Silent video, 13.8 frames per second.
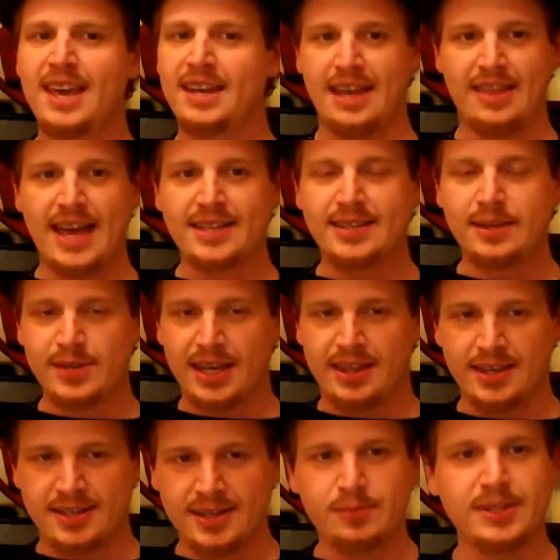Now that seems like
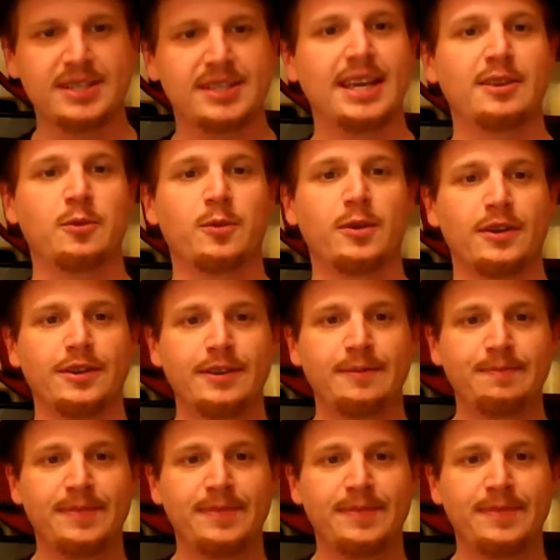the simplest thing in the world,